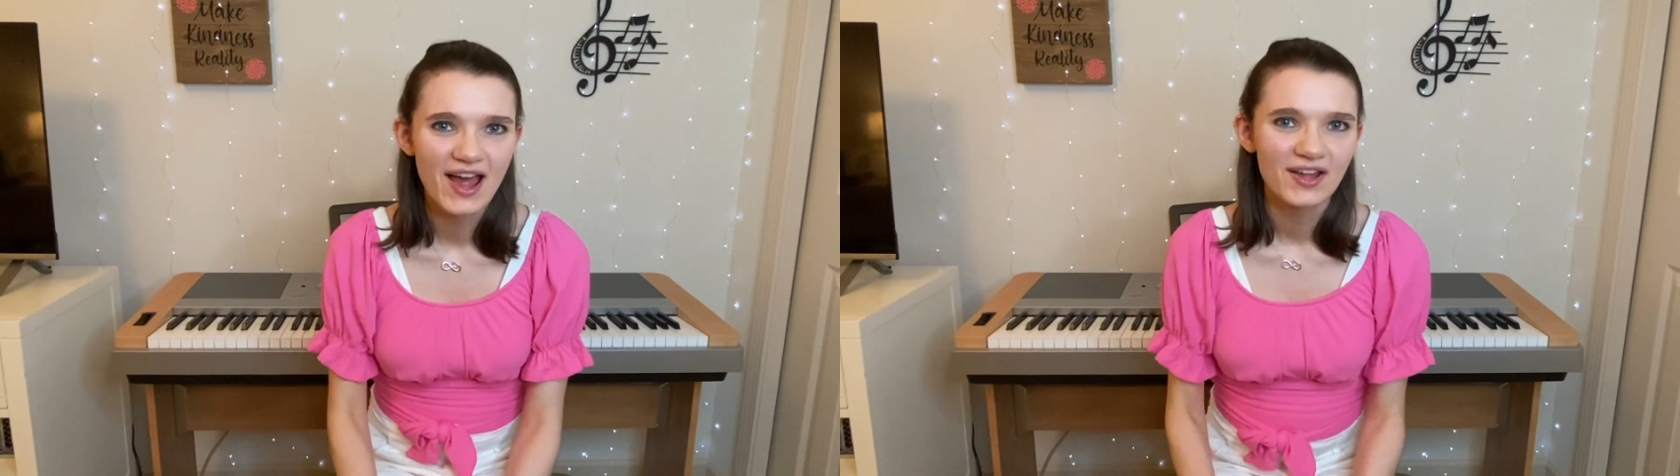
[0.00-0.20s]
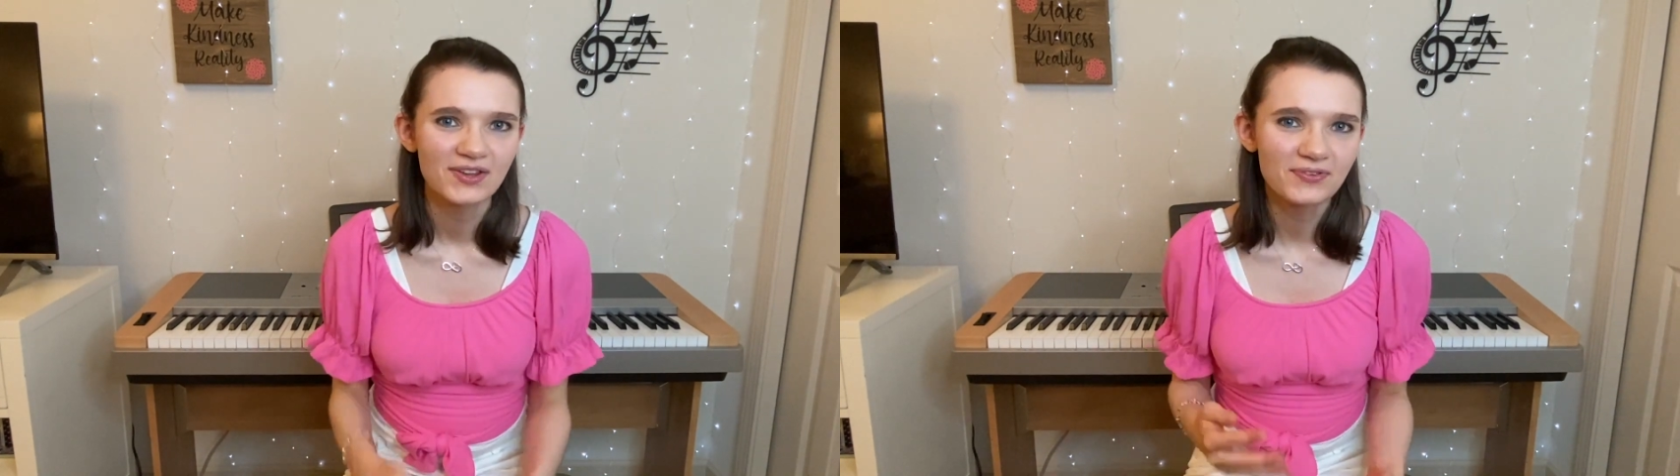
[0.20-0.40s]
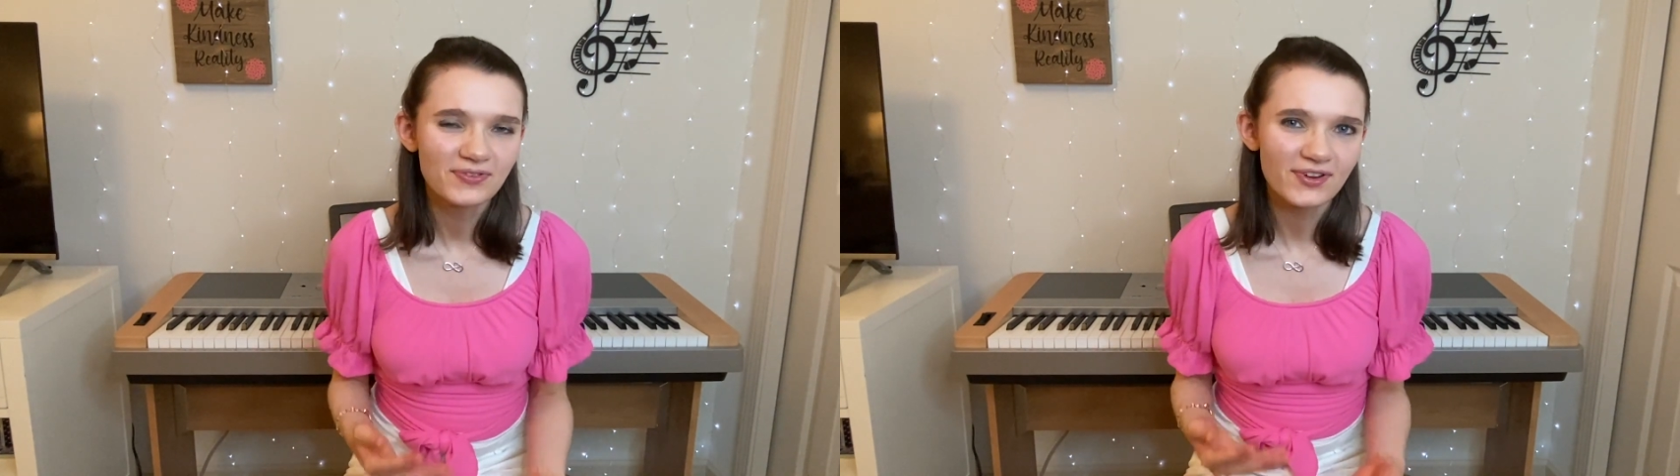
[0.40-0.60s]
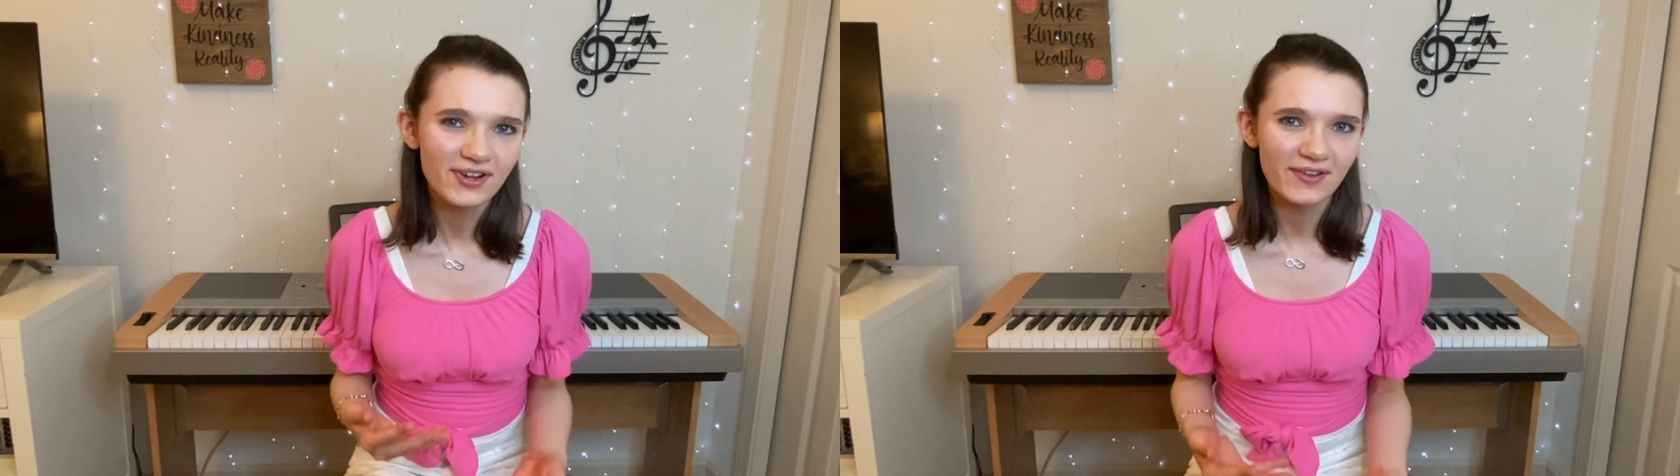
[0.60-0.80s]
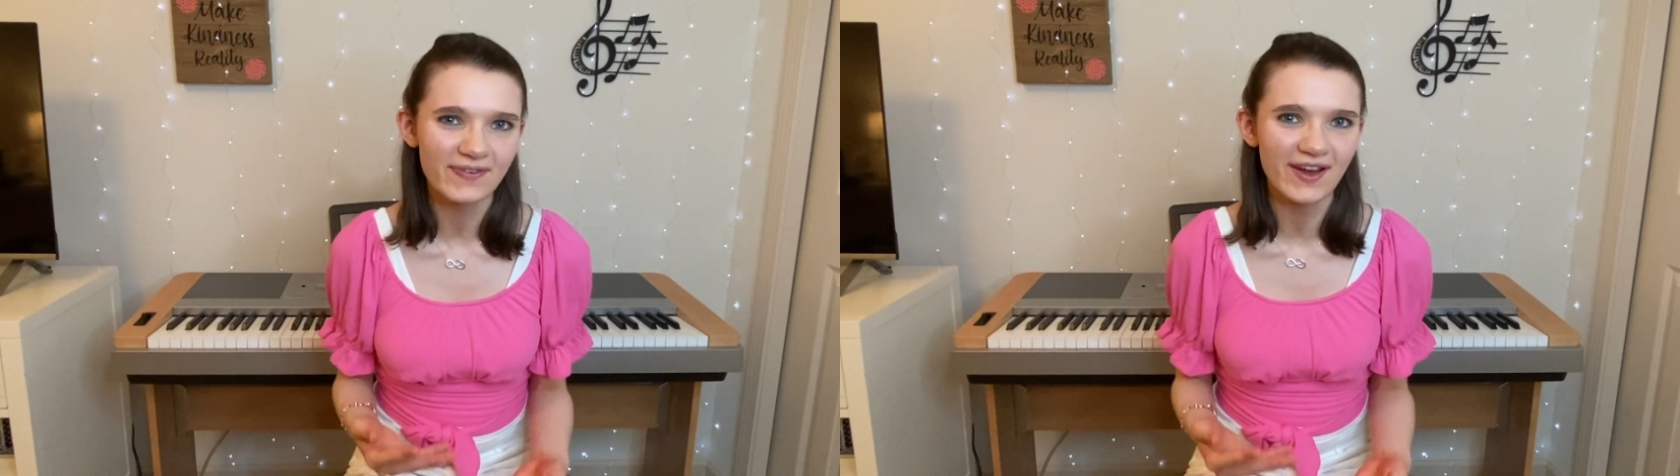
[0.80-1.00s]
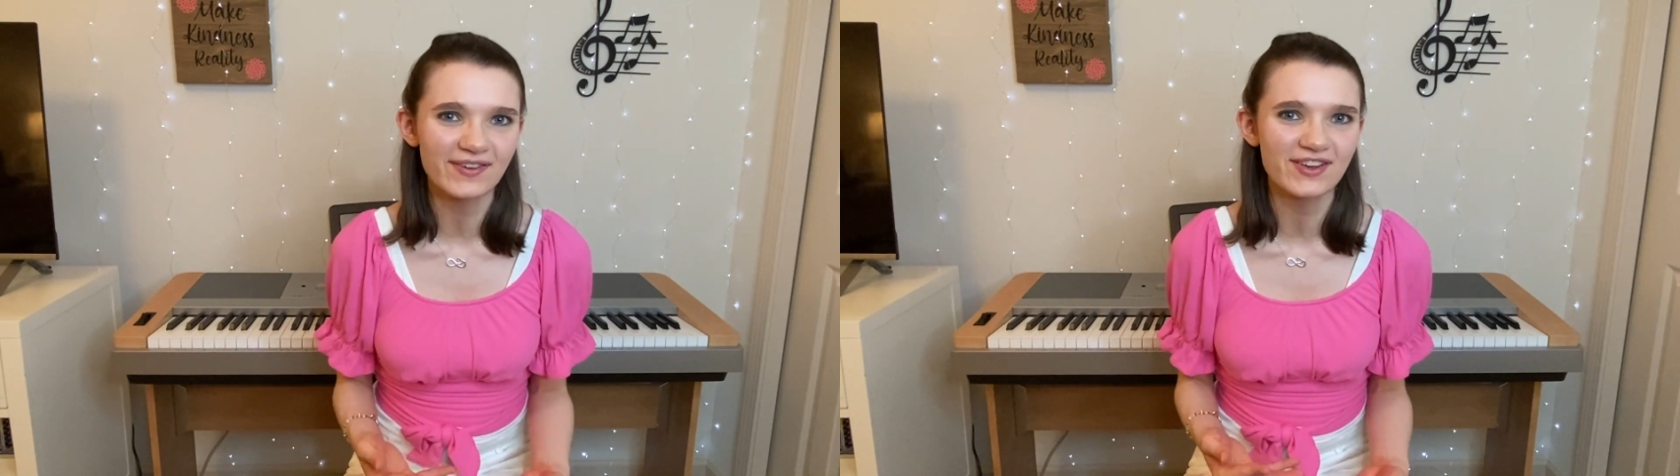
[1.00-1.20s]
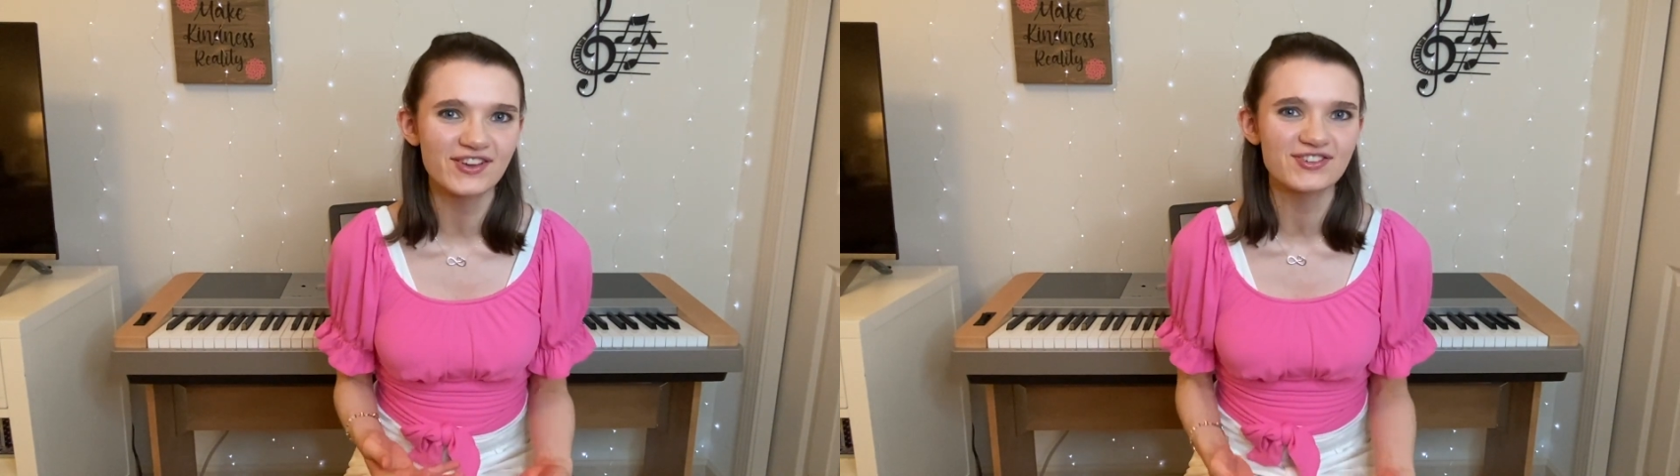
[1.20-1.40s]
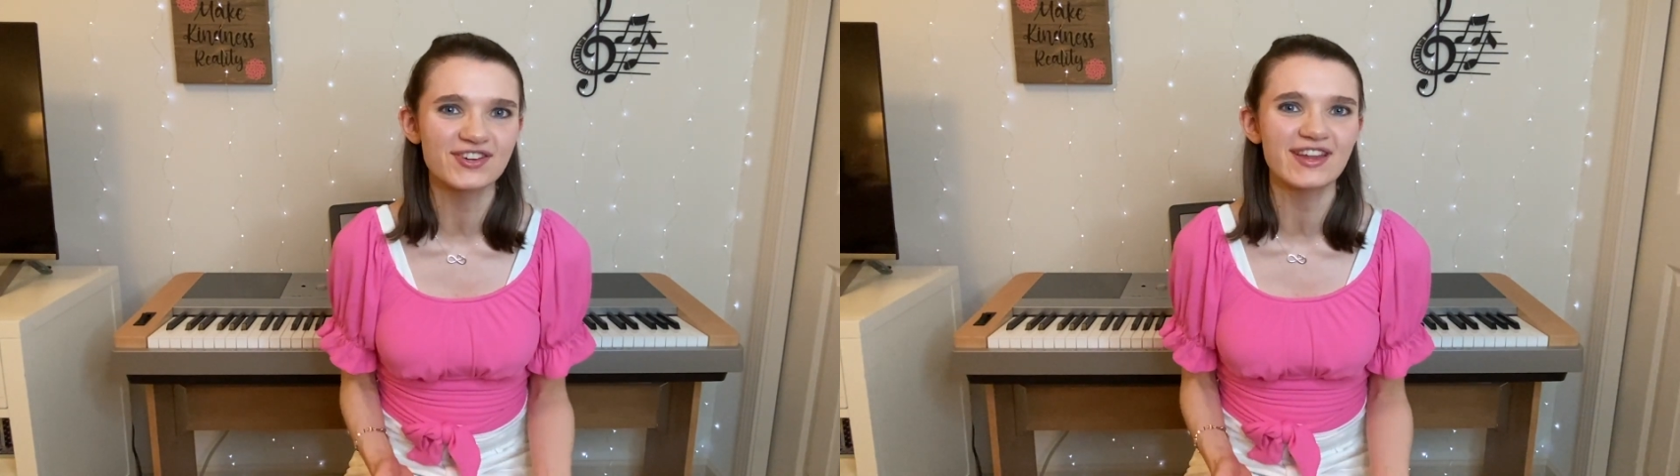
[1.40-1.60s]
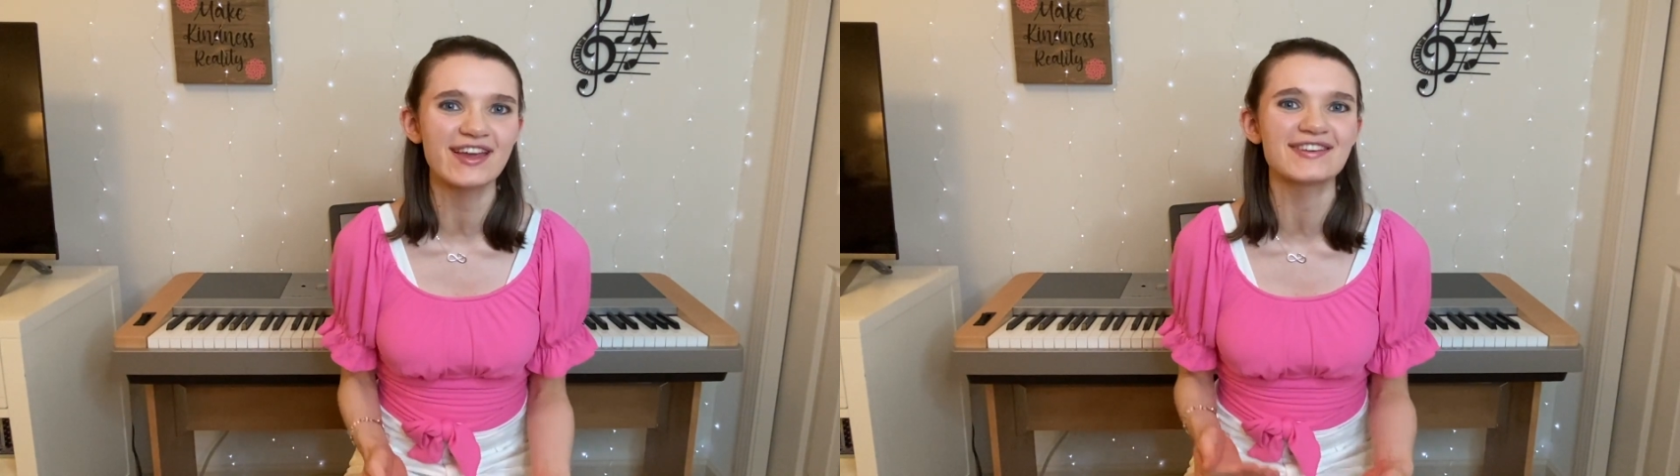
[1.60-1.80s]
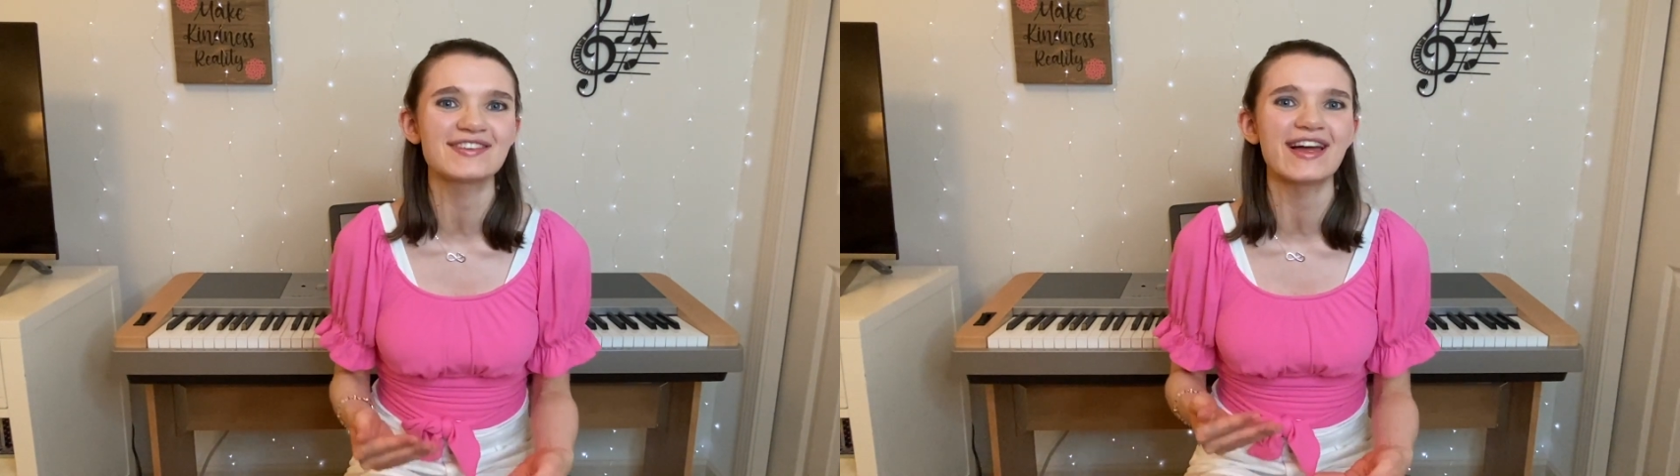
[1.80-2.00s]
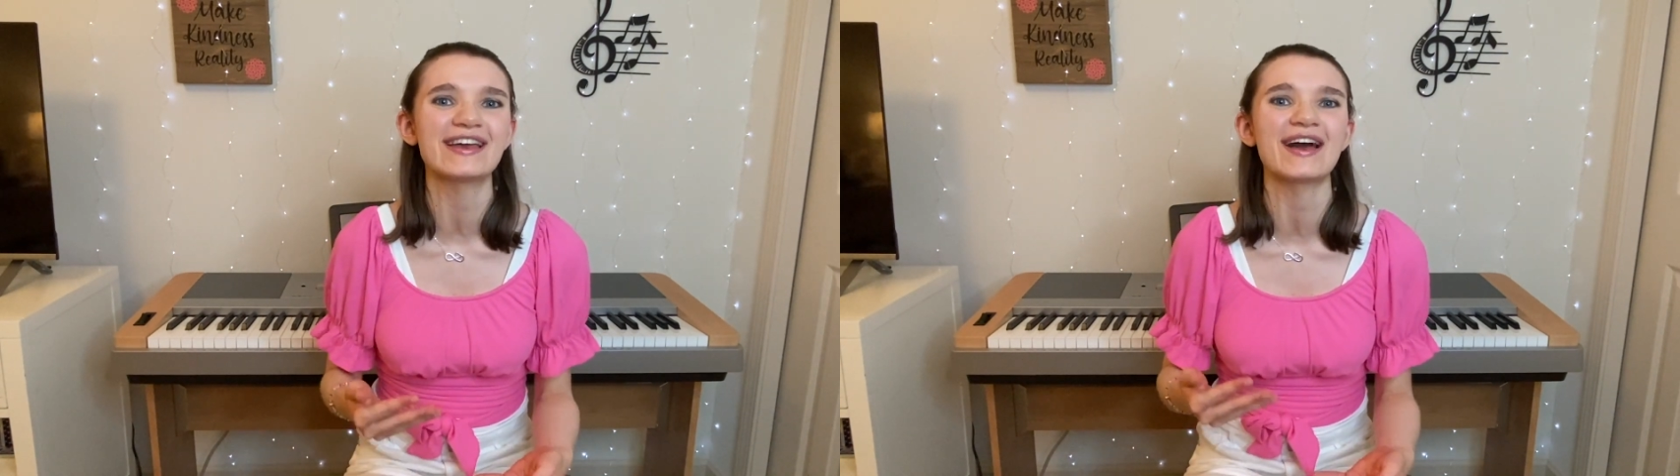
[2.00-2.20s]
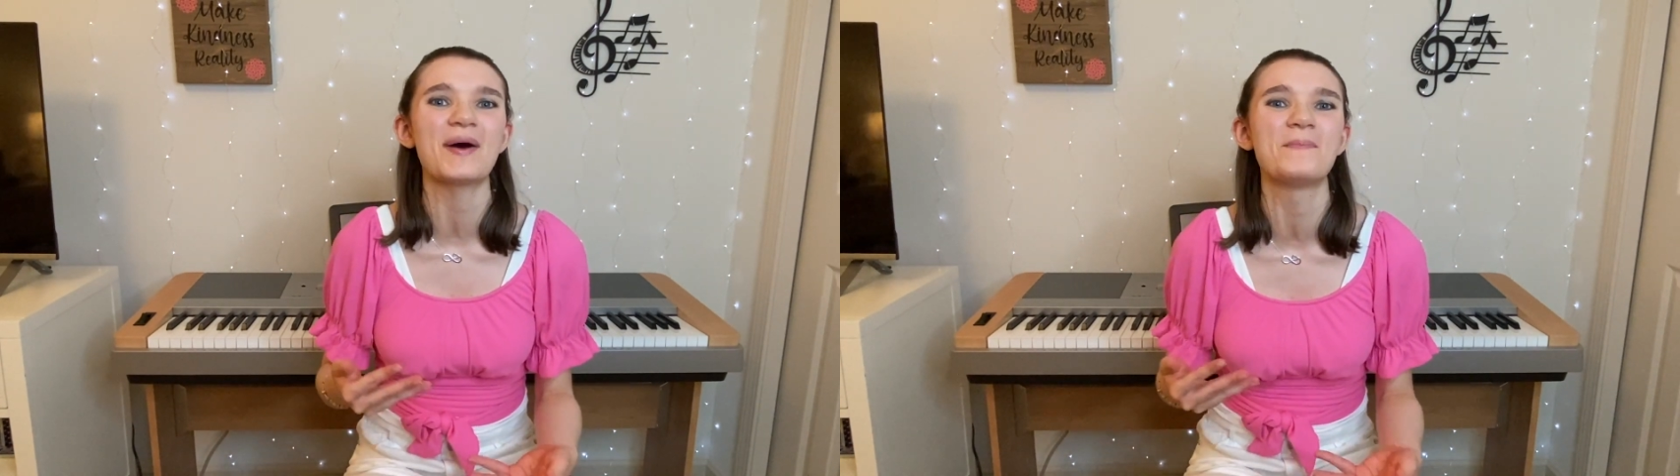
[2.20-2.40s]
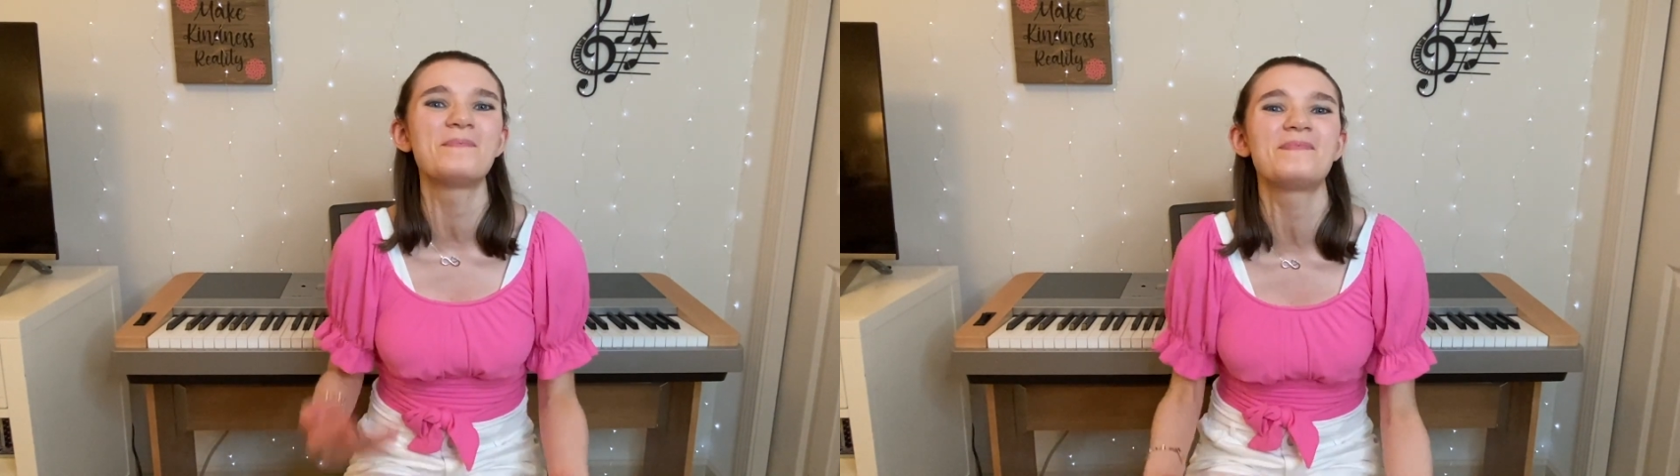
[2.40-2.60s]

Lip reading: The Flutie Foundation is like a